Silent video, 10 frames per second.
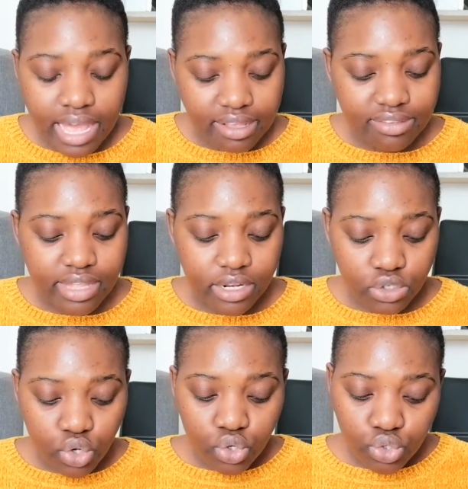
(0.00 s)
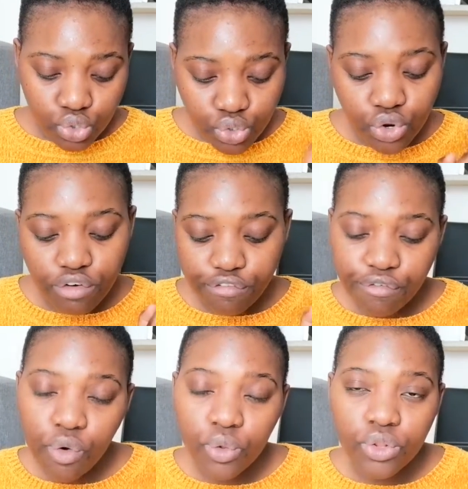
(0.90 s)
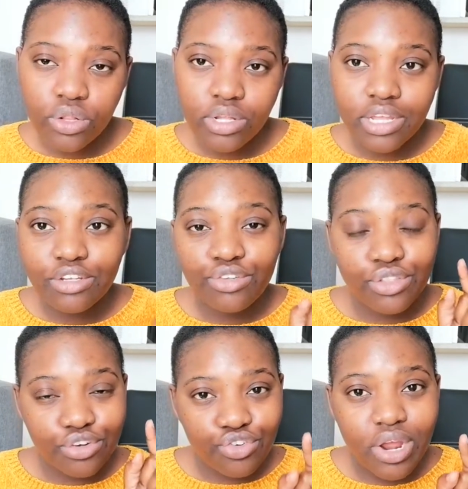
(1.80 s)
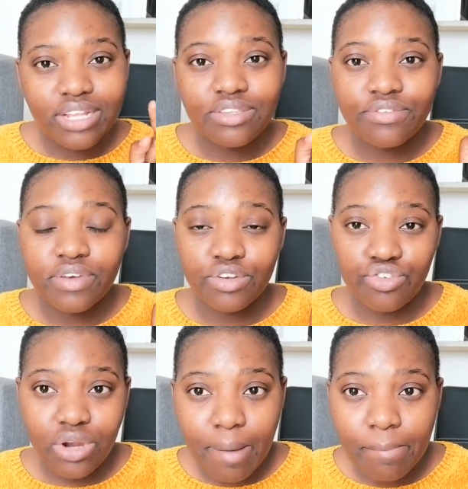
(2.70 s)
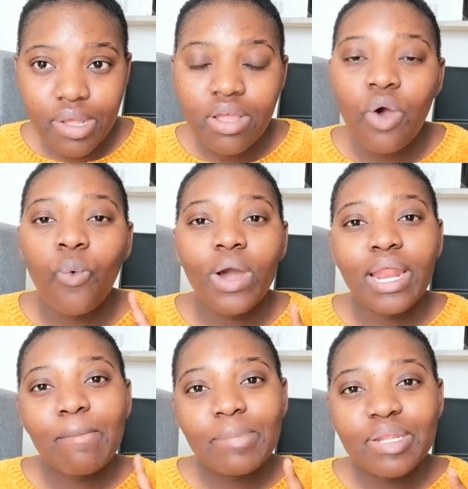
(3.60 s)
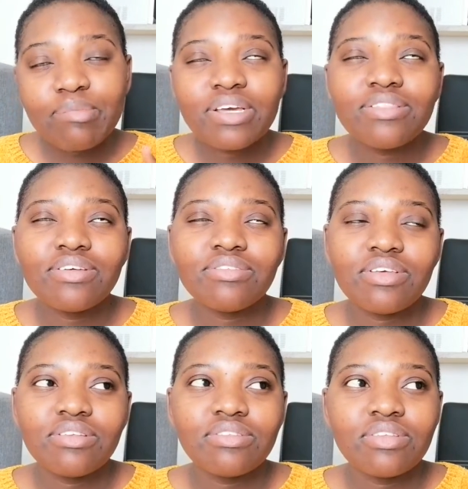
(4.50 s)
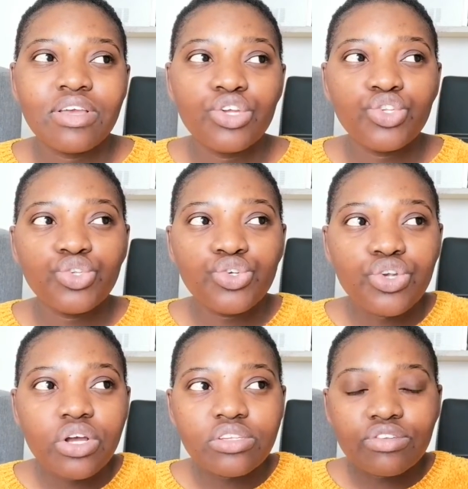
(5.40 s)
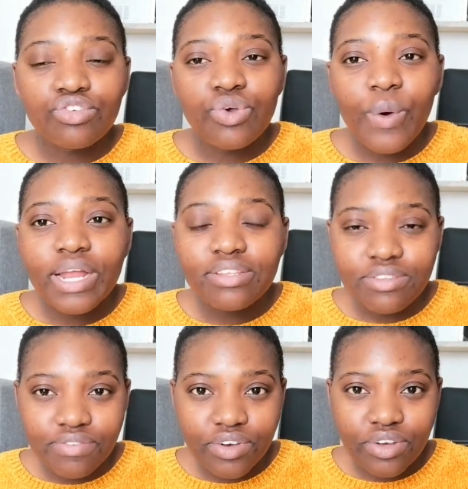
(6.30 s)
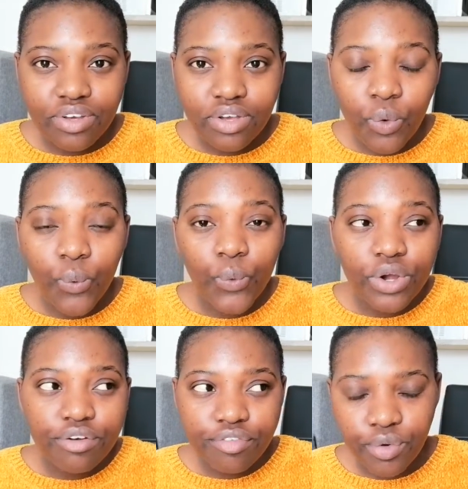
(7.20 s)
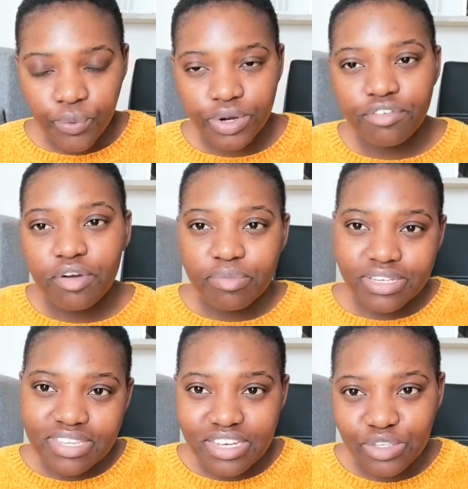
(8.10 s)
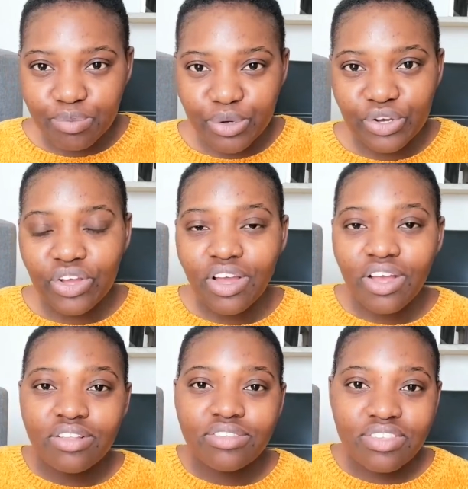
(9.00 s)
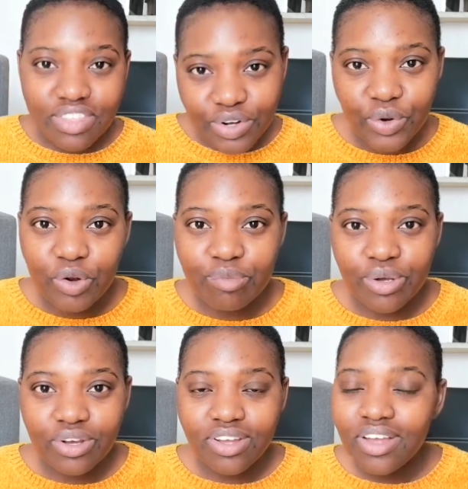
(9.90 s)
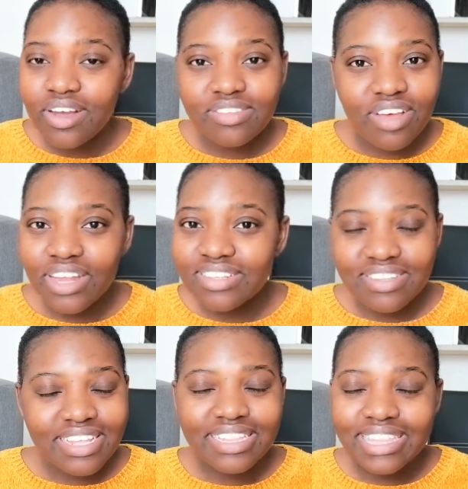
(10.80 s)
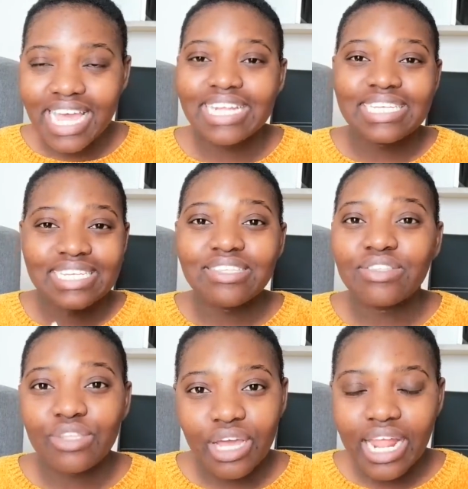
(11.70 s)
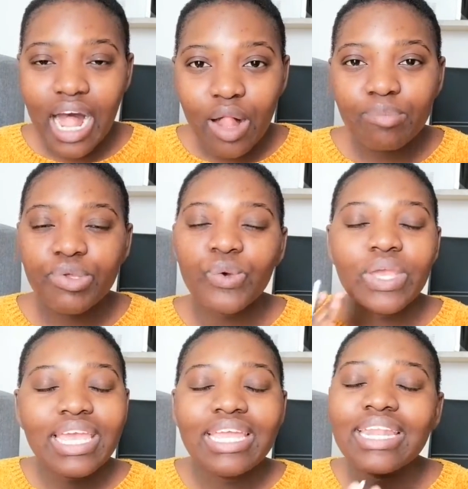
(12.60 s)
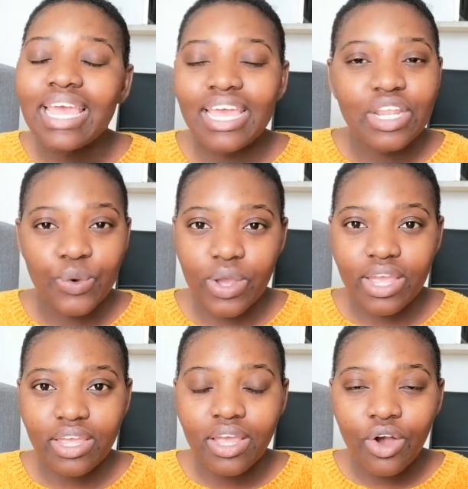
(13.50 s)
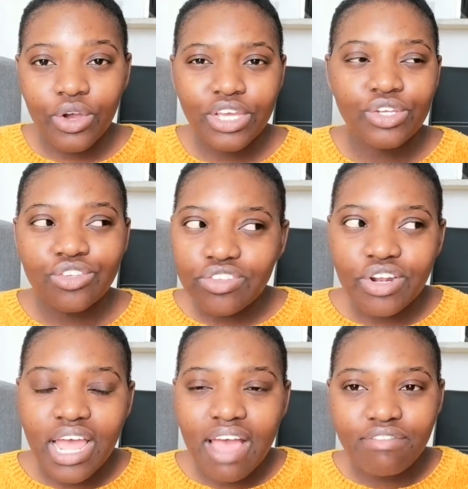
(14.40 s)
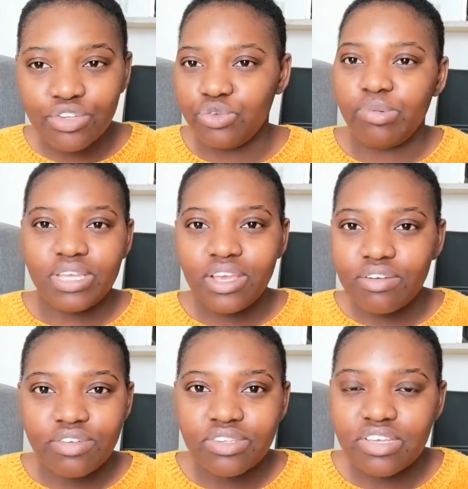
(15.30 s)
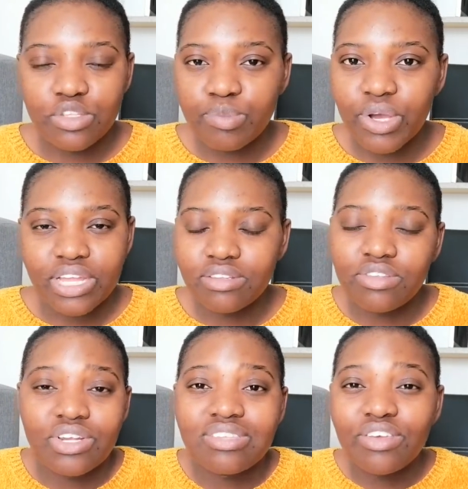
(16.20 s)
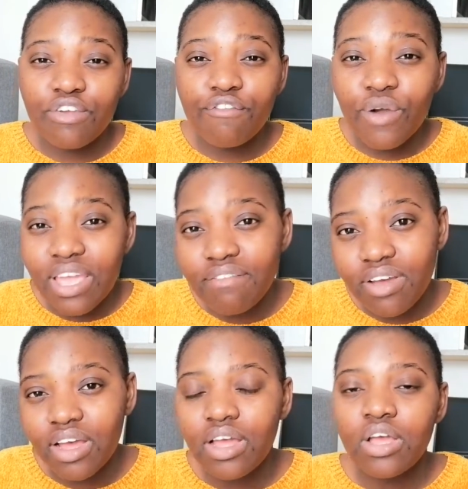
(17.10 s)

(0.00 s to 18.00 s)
is that do not fall into the transfer trap. What I mean by this is do not transfer word for word from the textbook to the notebook, because honestly that does not help you in any way. Okay, you're just going to have a duplicate of your textbook and it's going to take you forever